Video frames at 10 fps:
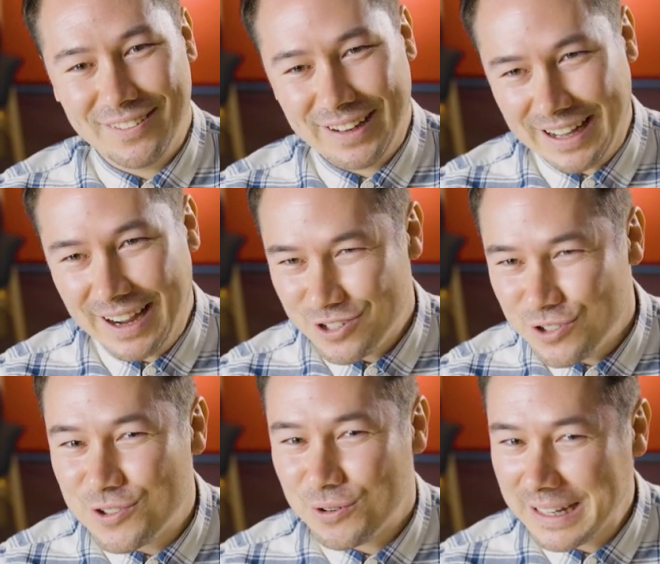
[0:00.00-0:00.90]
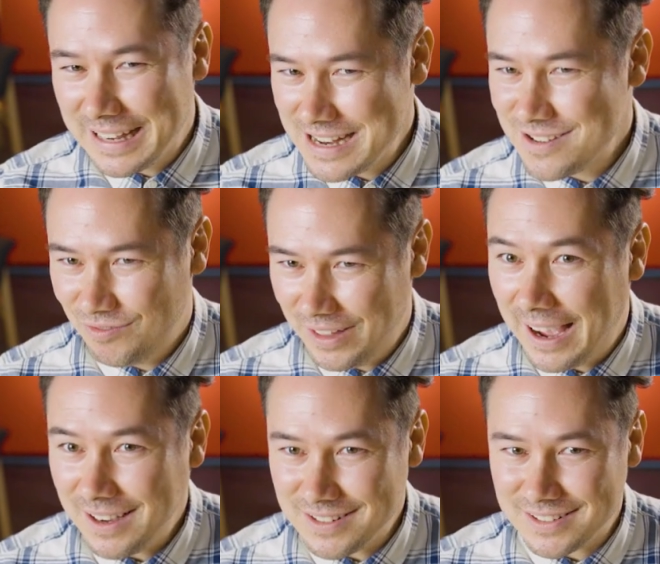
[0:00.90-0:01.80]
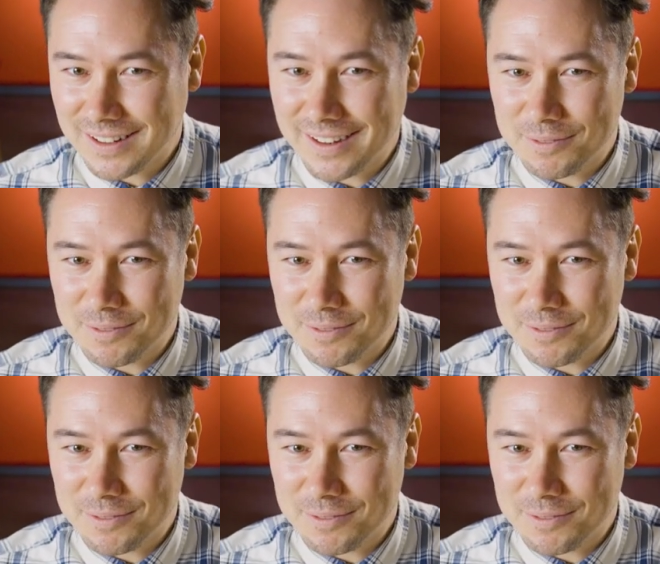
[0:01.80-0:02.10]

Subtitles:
like, are you doing any of that?